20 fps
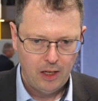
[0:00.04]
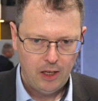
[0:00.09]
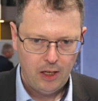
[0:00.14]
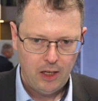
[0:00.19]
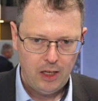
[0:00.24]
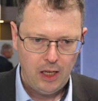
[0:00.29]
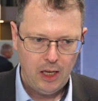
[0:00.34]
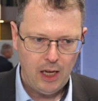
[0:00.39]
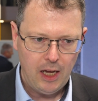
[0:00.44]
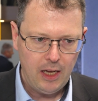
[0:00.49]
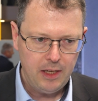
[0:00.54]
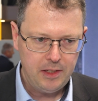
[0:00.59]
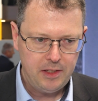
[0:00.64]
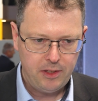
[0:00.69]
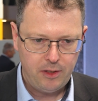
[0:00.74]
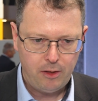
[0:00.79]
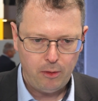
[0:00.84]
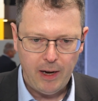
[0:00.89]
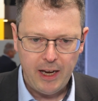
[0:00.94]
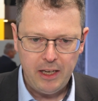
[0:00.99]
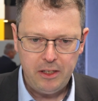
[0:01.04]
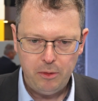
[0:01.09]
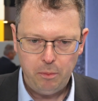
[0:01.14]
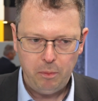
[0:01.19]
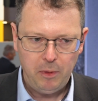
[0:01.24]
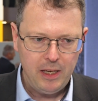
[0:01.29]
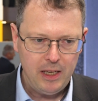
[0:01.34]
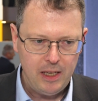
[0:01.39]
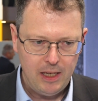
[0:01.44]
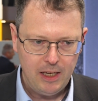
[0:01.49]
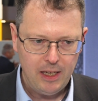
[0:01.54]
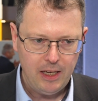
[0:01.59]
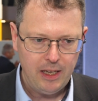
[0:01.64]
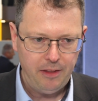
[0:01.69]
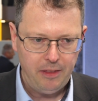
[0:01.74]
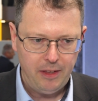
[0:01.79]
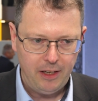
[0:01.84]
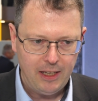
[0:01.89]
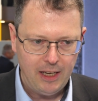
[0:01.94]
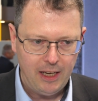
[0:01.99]
Yeah, it's great to be here
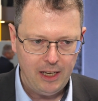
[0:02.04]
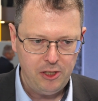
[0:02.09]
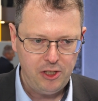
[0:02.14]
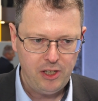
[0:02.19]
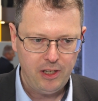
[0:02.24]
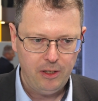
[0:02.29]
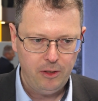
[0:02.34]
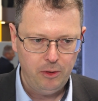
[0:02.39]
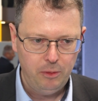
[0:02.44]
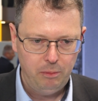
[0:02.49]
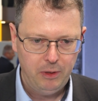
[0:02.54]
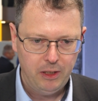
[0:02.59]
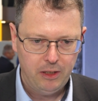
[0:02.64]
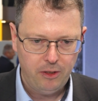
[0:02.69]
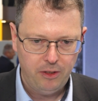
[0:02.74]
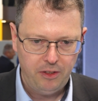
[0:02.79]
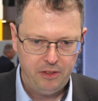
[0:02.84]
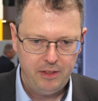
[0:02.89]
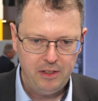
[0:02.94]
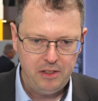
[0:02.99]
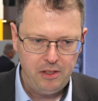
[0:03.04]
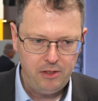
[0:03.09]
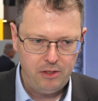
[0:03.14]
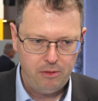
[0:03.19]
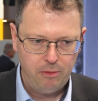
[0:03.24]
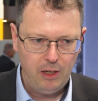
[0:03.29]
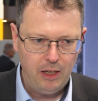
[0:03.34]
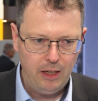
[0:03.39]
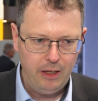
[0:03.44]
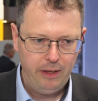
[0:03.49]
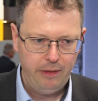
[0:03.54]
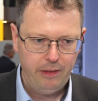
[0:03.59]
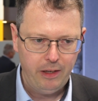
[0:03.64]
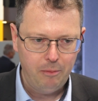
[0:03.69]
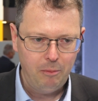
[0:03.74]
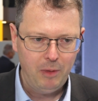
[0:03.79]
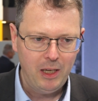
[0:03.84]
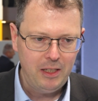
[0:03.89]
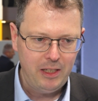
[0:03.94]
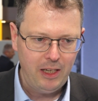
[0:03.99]
at the K-Show because this is really the
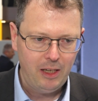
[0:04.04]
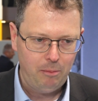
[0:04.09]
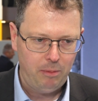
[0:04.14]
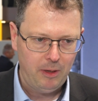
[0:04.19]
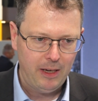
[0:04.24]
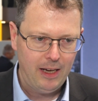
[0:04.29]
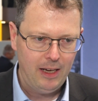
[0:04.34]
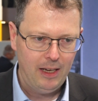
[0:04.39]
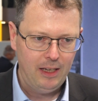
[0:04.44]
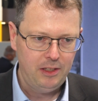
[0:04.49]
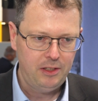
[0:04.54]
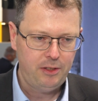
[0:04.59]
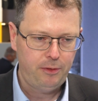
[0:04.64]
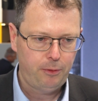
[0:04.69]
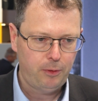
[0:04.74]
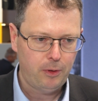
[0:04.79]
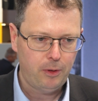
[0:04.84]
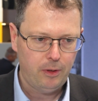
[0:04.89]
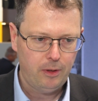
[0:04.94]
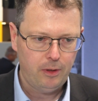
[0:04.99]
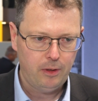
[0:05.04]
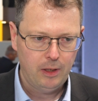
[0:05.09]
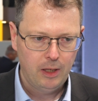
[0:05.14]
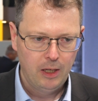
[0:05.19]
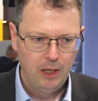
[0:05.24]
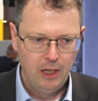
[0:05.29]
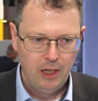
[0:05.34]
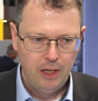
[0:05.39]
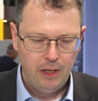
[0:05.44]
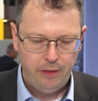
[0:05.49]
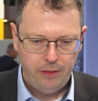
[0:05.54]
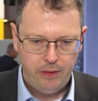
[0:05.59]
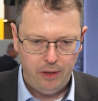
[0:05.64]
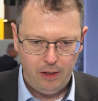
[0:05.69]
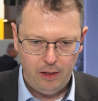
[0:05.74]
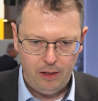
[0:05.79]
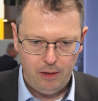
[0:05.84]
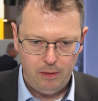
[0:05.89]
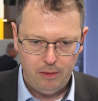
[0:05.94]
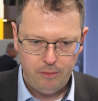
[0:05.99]
meeting place for
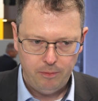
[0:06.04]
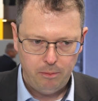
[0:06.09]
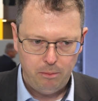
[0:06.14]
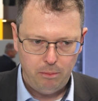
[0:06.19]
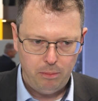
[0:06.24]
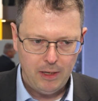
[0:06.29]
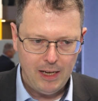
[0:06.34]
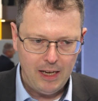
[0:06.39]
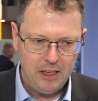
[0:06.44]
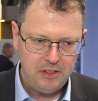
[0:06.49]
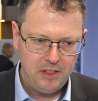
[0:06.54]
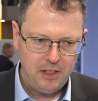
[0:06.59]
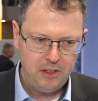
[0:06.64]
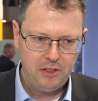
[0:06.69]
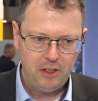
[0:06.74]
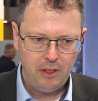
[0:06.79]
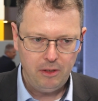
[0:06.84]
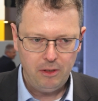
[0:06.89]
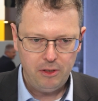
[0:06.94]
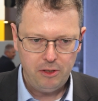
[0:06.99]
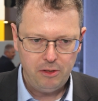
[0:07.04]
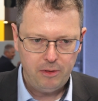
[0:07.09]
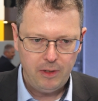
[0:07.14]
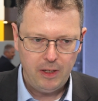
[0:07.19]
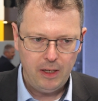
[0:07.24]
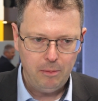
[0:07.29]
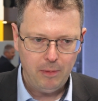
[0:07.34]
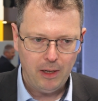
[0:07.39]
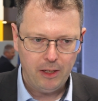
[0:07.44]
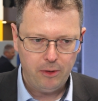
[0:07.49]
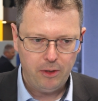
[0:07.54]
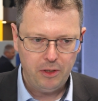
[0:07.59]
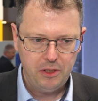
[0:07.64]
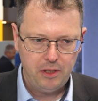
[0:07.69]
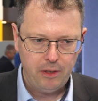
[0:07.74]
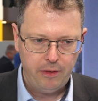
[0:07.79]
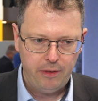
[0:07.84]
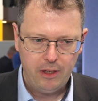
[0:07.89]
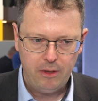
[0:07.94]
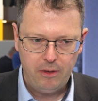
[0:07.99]
the plastics industry, but
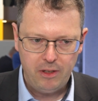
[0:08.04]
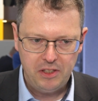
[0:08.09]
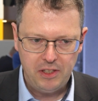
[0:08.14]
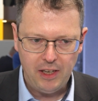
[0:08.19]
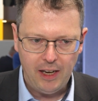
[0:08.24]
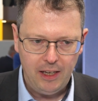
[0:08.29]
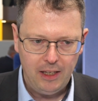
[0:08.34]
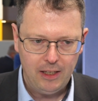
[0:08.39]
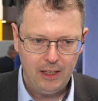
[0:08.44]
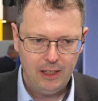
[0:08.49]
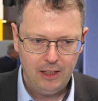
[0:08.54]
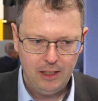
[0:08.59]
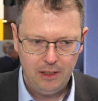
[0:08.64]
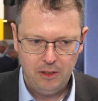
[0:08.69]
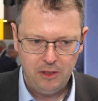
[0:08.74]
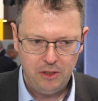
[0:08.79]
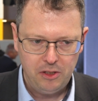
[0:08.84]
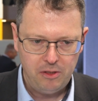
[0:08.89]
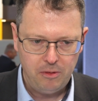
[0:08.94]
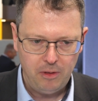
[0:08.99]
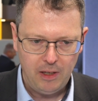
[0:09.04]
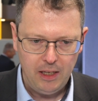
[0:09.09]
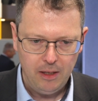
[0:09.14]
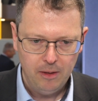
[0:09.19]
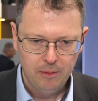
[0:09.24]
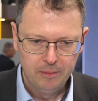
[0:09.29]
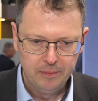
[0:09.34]
also the recycling industry.